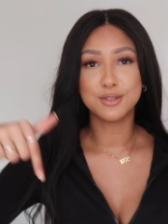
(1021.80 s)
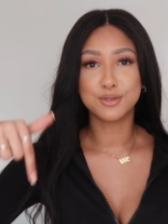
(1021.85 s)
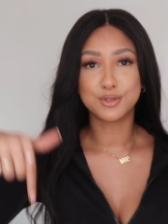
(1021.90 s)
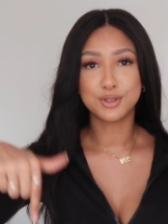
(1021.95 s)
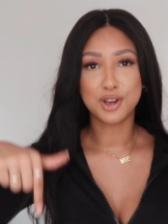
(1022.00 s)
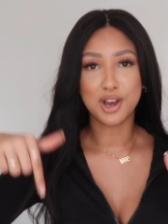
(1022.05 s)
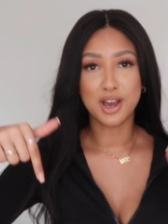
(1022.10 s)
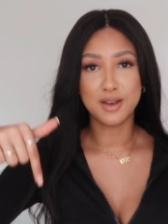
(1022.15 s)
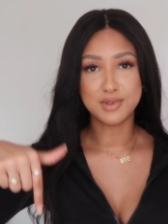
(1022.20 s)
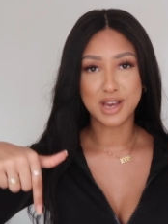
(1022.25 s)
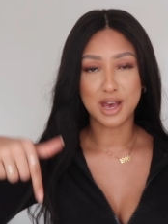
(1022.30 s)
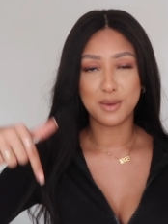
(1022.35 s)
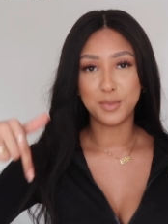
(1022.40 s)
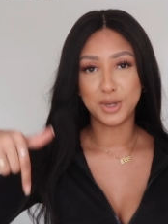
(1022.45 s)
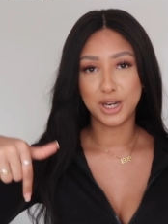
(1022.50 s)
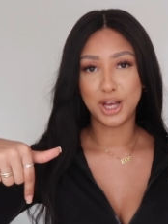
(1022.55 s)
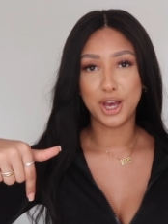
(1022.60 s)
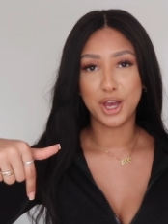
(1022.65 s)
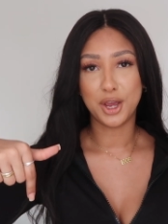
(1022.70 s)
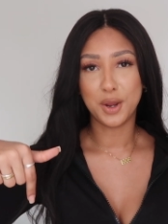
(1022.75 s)
subscribe down
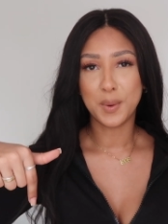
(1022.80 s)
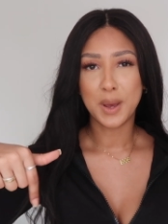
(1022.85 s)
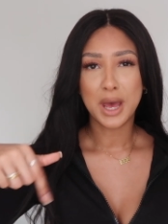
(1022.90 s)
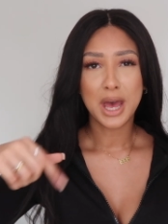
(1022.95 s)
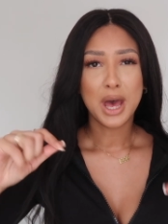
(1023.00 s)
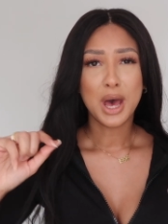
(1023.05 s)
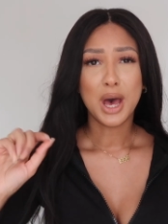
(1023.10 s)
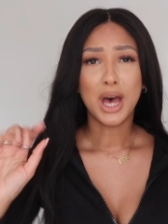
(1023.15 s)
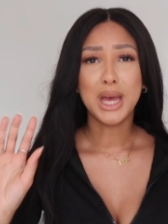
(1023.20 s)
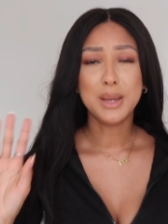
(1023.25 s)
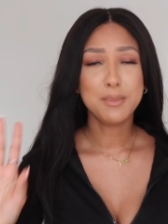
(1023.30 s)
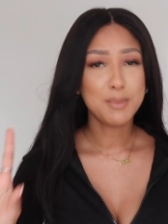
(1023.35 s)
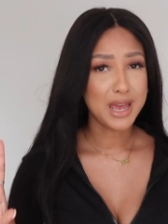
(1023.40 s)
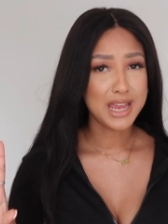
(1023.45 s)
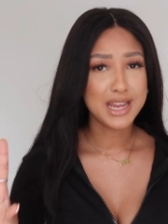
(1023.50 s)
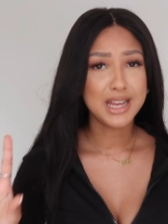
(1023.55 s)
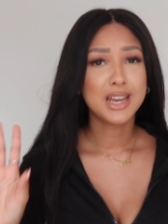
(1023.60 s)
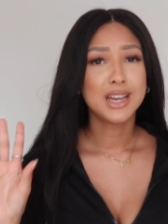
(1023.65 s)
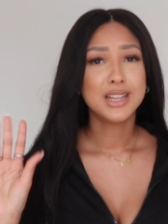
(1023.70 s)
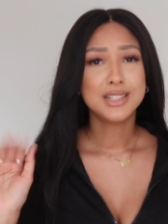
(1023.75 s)
below. I
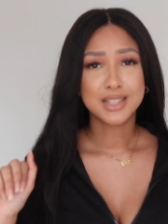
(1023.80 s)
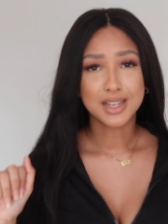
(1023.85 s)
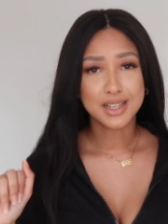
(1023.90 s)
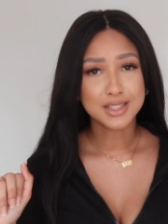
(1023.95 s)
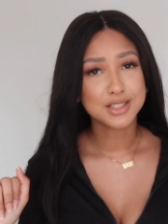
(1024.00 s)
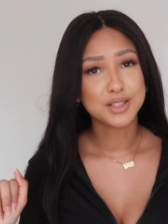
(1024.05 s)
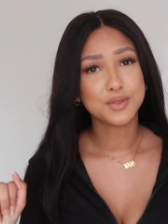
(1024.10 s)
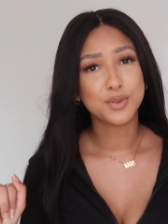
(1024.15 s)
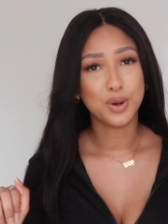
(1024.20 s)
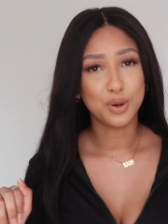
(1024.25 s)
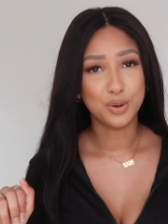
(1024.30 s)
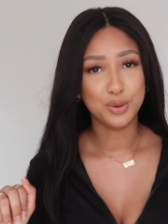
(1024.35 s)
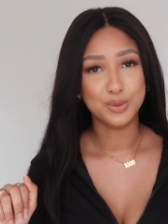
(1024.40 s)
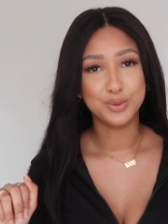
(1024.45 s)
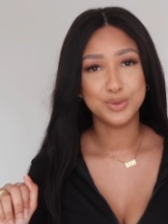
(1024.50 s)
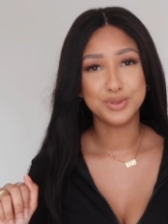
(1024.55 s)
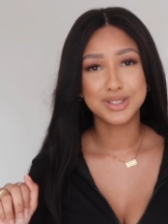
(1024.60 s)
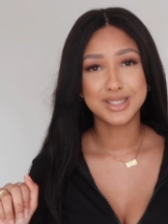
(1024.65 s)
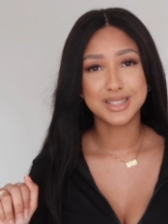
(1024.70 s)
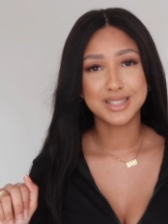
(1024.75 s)
make tons of hauls,